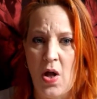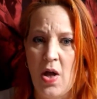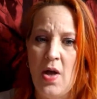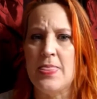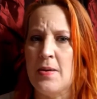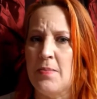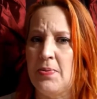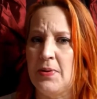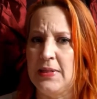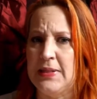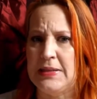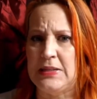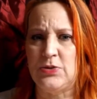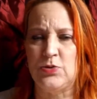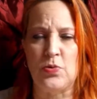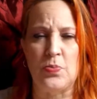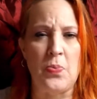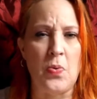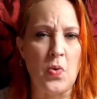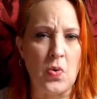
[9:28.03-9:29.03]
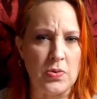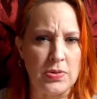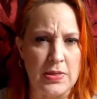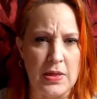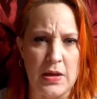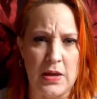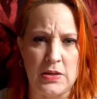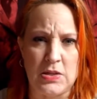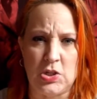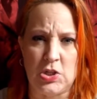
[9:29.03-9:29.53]
The police report
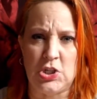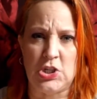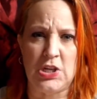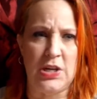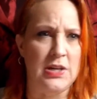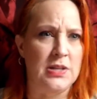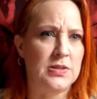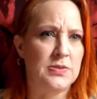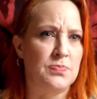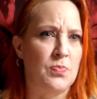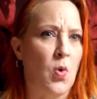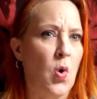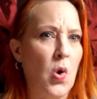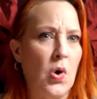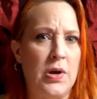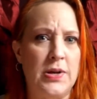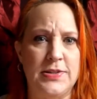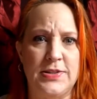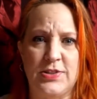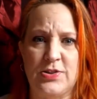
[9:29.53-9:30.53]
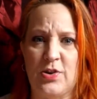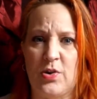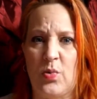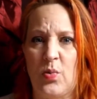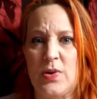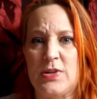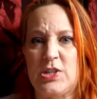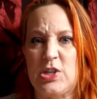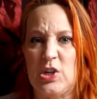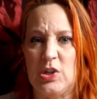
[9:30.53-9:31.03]
that she's more concerned with
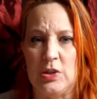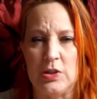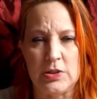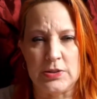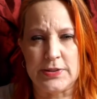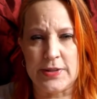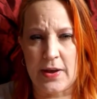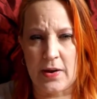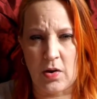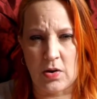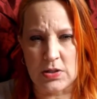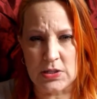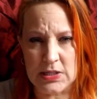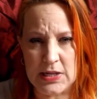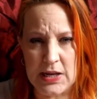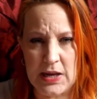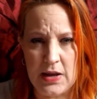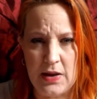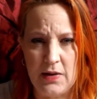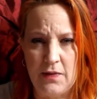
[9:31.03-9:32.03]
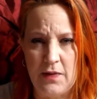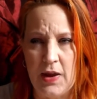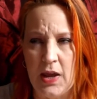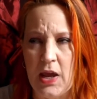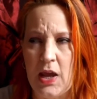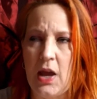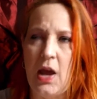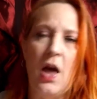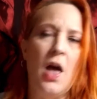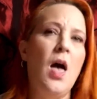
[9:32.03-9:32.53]
what she looks like on
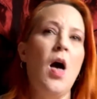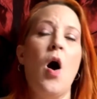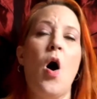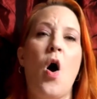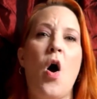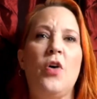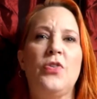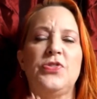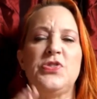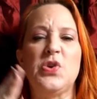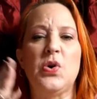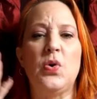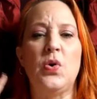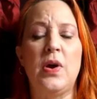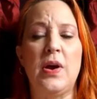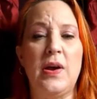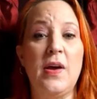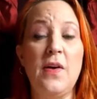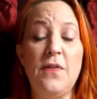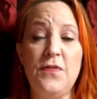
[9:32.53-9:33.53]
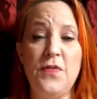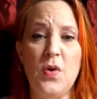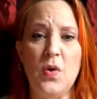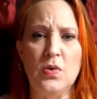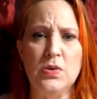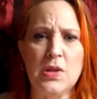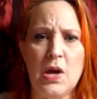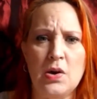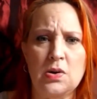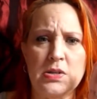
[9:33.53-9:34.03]
TV. Also, if
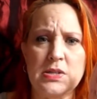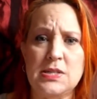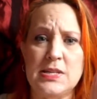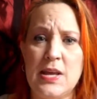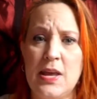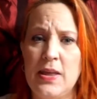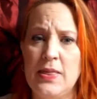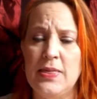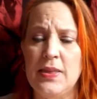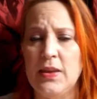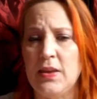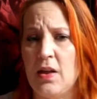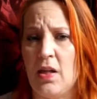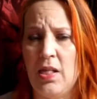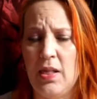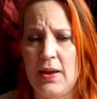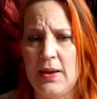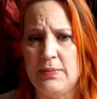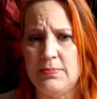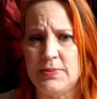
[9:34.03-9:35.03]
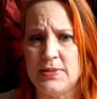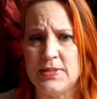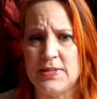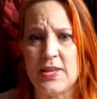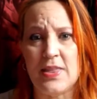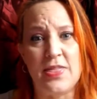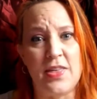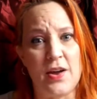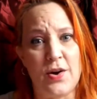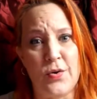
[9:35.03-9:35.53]
you'll notice in the clips
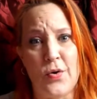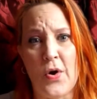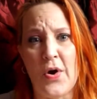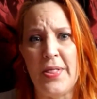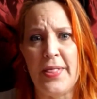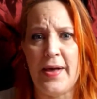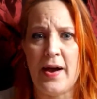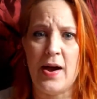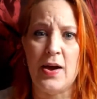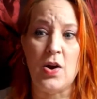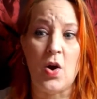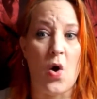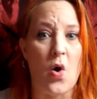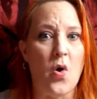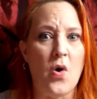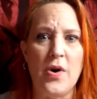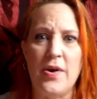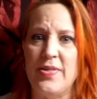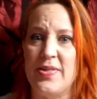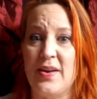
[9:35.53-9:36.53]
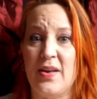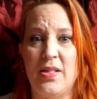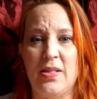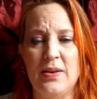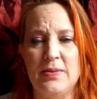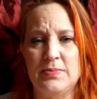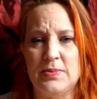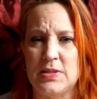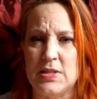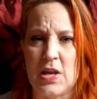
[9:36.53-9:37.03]
that are online or the
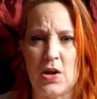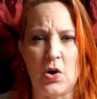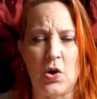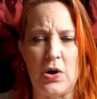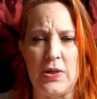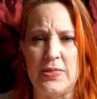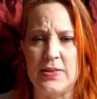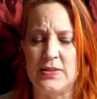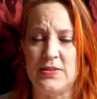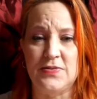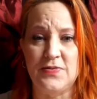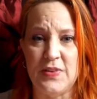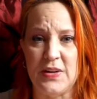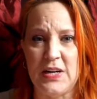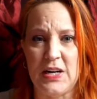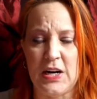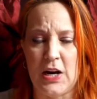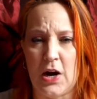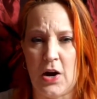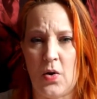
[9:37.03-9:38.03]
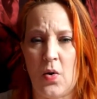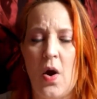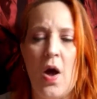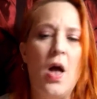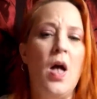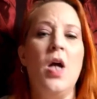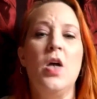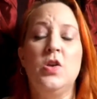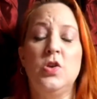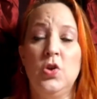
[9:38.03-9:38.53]
clips that are in this video,
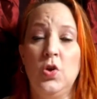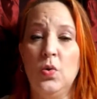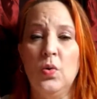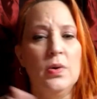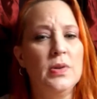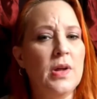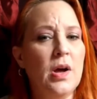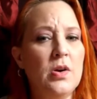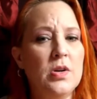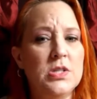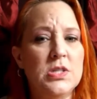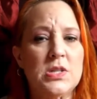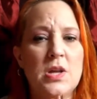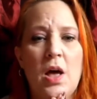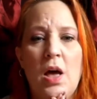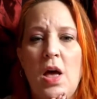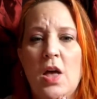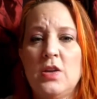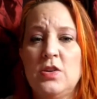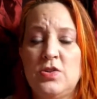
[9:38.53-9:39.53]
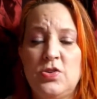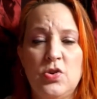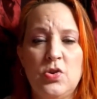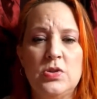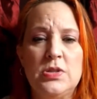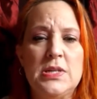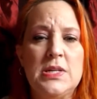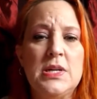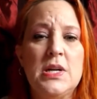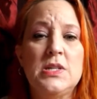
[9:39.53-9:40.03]
you will notice
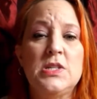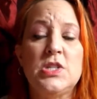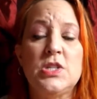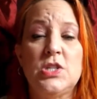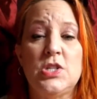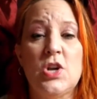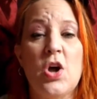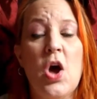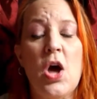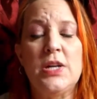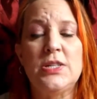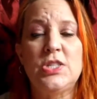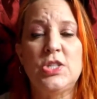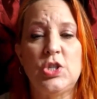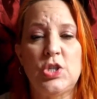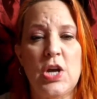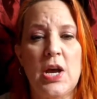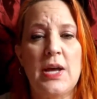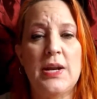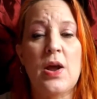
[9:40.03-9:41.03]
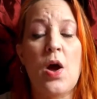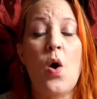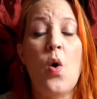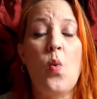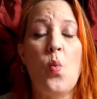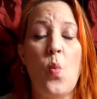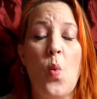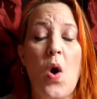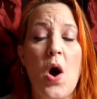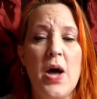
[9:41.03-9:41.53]
Susan does not shed
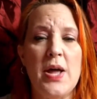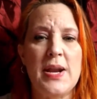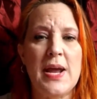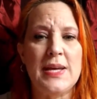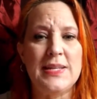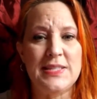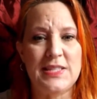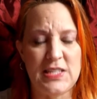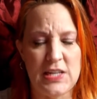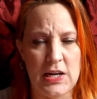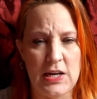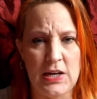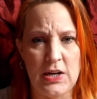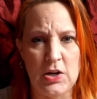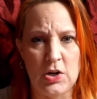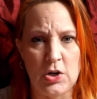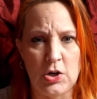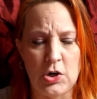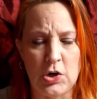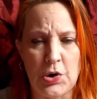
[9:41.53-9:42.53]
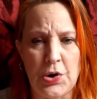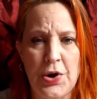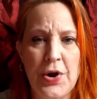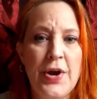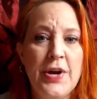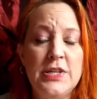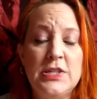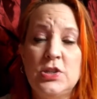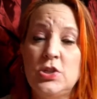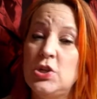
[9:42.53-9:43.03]
one tear.
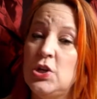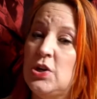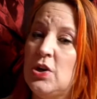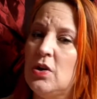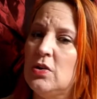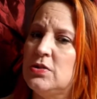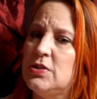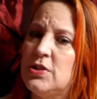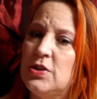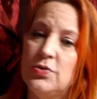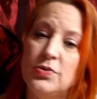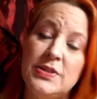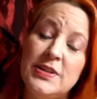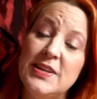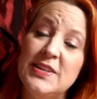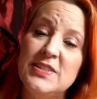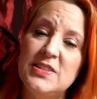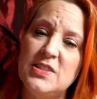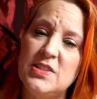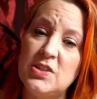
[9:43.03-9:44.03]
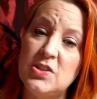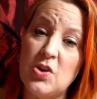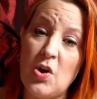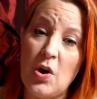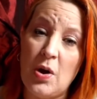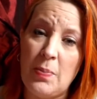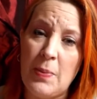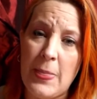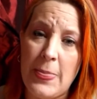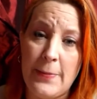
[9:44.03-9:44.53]
She also tends to
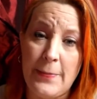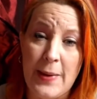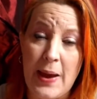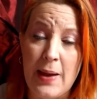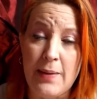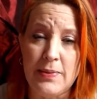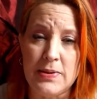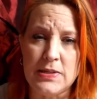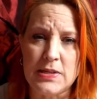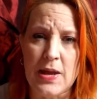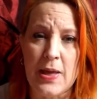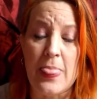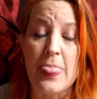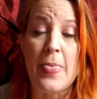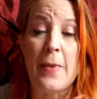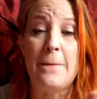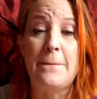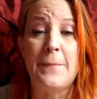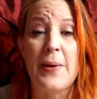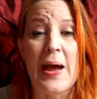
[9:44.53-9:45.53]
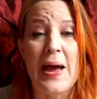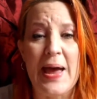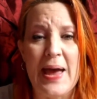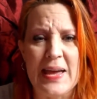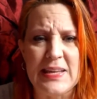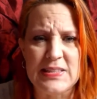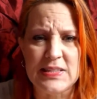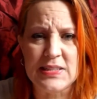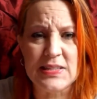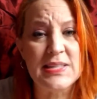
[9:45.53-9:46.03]
talk about the babies in the
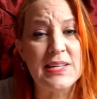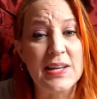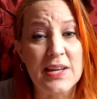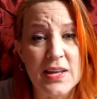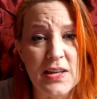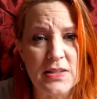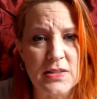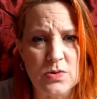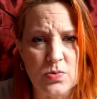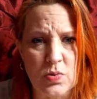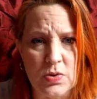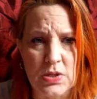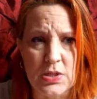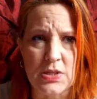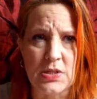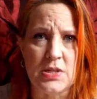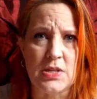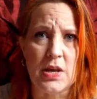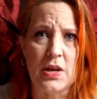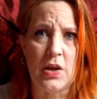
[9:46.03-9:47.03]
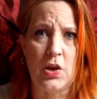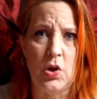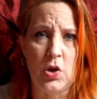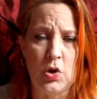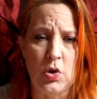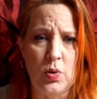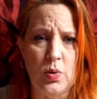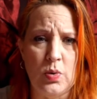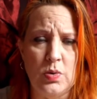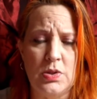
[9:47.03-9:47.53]
past tense, which is a
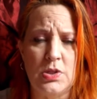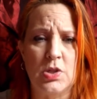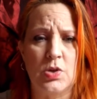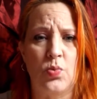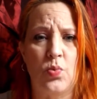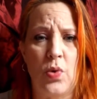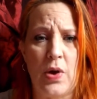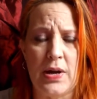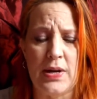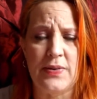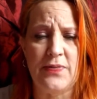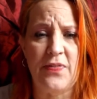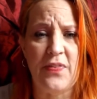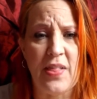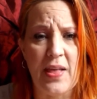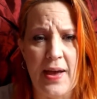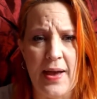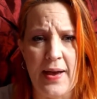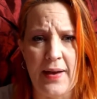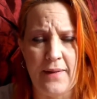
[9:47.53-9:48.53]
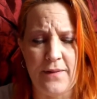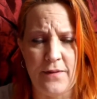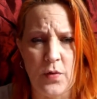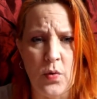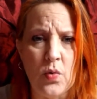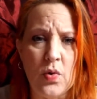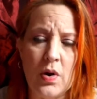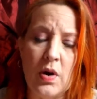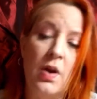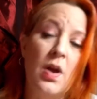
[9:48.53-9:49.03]
huge red flag
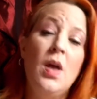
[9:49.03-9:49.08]
for